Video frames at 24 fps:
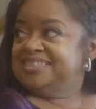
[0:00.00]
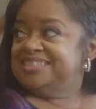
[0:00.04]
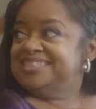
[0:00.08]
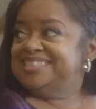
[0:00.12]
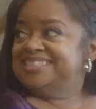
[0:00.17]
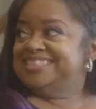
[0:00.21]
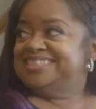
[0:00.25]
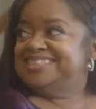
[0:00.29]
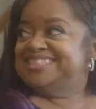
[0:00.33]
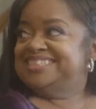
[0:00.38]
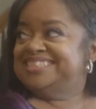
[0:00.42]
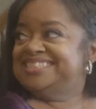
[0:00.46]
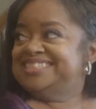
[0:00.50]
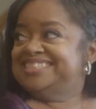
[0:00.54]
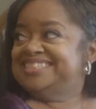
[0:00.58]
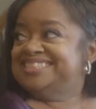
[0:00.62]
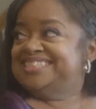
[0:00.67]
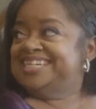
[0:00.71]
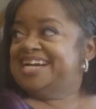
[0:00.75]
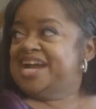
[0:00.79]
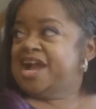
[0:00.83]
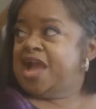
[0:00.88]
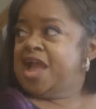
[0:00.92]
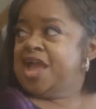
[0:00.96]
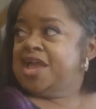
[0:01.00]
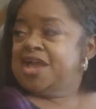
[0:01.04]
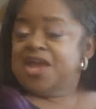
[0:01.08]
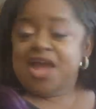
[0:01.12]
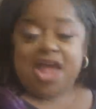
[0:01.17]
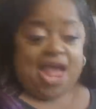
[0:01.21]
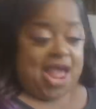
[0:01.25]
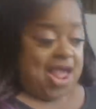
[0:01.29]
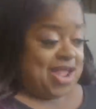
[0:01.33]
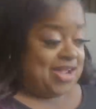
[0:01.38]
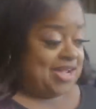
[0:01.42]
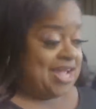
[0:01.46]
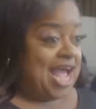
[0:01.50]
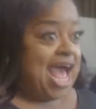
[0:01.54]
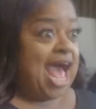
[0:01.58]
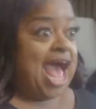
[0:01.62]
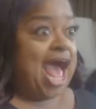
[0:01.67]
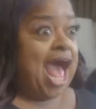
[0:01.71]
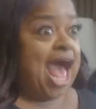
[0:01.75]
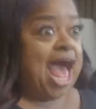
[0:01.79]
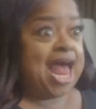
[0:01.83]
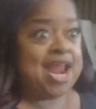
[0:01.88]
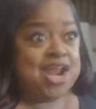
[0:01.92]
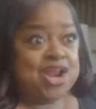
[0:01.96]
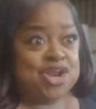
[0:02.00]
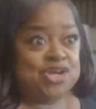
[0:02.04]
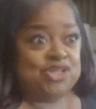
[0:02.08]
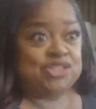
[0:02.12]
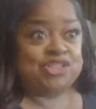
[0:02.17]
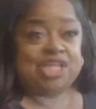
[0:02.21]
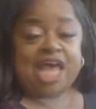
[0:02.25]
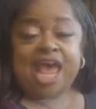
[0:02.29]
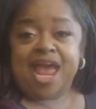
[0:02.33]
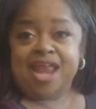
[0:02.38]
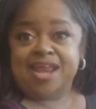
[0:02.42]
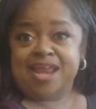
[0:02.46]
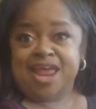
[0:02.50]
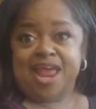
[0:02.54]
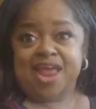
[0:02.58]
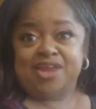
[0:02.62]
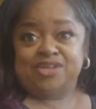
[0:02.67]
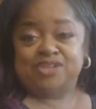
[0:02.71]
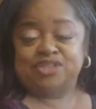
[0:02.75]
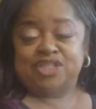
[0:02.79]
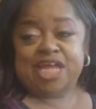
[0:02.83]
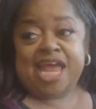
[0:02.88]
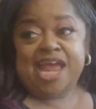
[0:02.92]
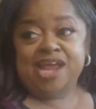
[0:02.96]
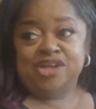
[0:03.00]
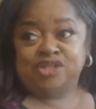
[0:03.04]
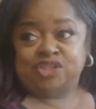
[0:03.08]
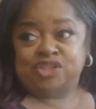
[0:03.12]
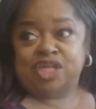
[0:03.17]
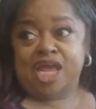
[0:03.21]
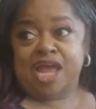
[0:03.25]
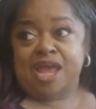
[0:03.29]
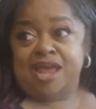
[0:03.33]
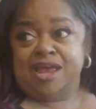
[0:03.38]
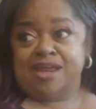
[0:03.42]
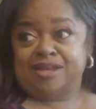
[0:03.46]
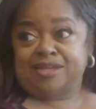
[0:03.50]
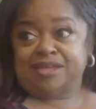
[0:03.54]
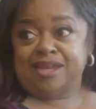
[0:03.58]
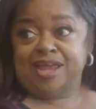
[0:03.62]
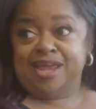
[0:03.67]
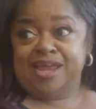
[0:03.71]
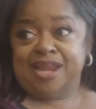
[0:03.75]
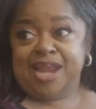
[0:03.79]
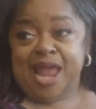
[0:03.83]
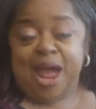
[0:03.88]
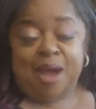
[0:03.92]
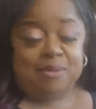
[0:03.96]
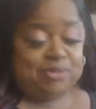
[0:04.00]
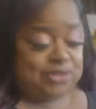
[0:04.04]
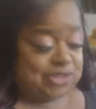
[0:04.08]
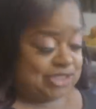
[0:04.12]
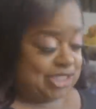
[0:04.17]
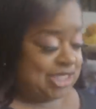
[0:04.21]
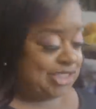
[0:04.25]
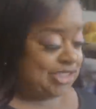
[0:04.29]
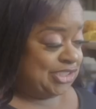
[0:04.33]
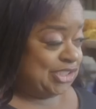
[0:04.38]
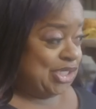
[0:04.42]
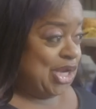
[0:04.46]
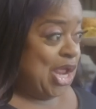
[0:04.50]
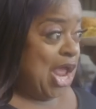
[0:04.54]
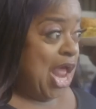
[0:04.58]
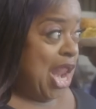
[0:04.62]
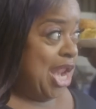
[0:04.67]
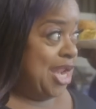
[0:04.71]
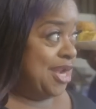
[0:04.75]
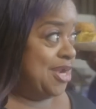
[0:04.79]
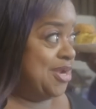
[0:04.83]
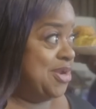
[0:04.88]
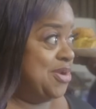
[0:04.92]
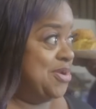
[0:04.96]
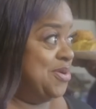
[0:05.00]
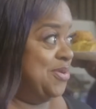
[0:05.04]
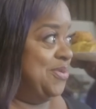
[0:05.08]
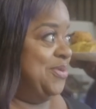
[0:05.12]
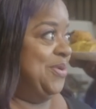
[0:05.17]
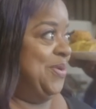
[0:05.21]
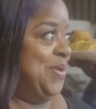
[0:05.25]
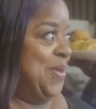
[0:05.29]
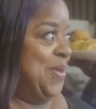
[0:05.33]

You a thot too, girl? I didn't say that. They said that. I'm just telling you.